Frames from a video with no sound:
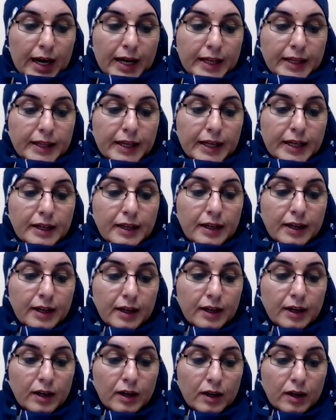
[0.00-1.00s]
And then
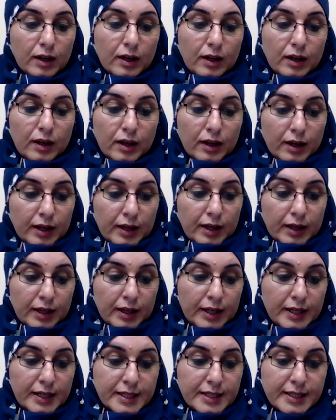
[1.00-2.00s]

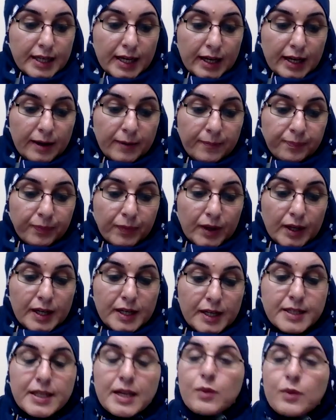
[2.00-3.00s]
he say,
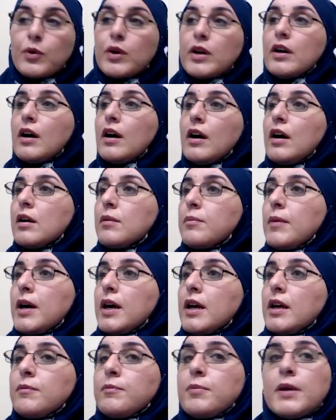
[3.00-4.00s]
he say, where are
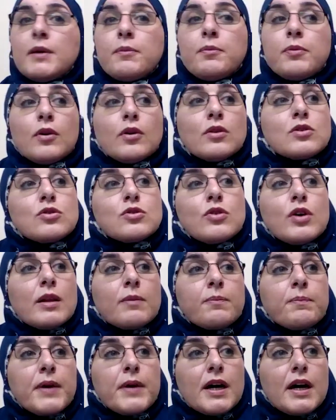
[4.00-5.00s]
my people to
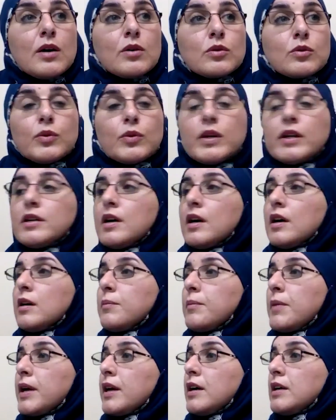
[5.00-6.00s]
help me out? Where
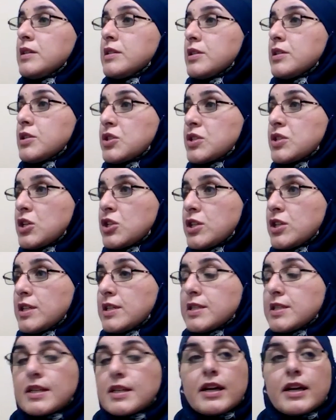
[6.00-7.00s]
are my
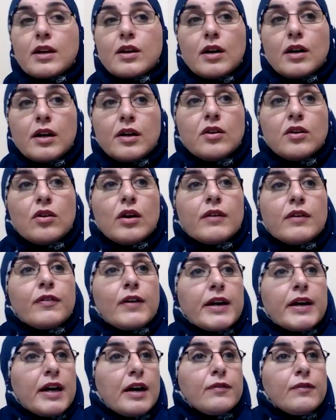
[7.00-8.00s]
intercessions? Like, you know, if
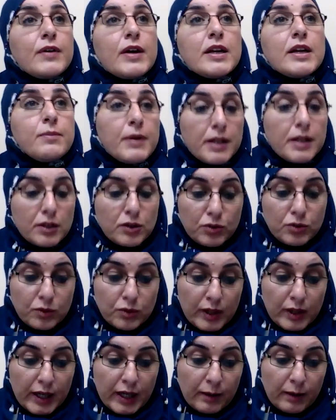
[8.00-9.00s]
I have anybody
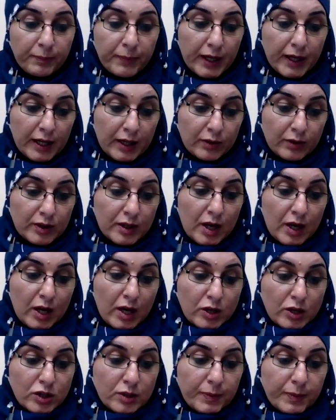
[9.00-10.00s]
to help me out.
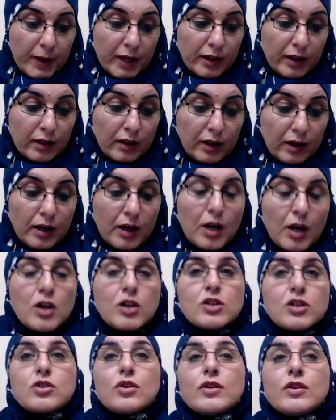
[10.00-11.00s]
Subhanallah.
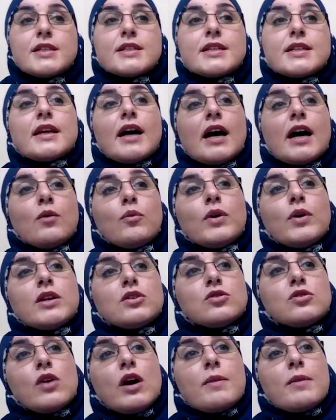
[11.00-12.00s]
So he said, I
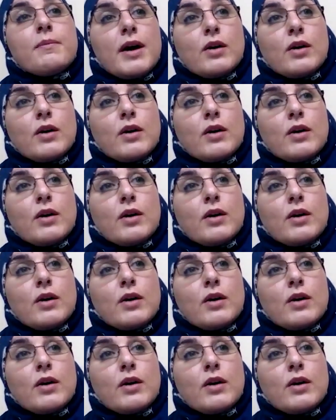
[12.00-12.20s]
went to a